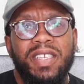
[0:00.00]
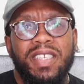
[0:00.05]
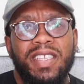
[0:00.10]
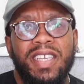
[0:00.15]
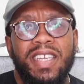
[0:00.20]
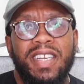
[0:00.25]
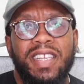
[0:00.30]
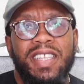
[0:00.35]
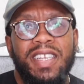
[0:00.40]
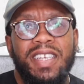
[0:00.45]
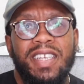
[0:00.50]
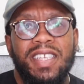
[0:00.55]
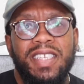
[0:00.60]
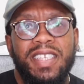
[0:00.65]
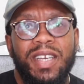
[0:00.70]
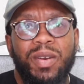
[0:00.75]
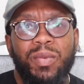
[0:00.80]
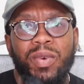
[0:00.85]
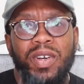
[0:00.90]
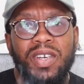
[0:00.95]
Is there anything that
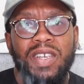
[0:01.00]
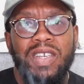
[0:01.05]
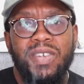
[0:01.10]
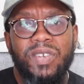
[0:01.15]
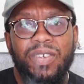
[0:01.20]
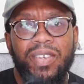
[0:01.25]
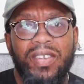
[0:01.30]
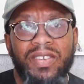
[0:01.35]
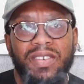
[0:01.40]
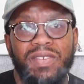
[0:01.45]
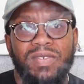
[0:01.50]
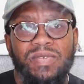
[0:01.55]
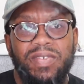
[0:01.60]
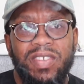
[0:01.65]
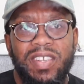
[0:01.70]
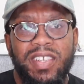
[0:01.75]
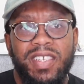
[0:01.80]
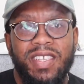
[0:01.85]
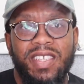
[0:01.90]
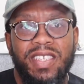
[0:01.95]
y'all working on
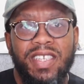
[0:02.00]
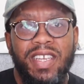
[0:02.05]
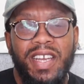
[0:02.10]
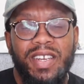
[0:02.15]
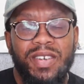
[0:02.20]
for this year?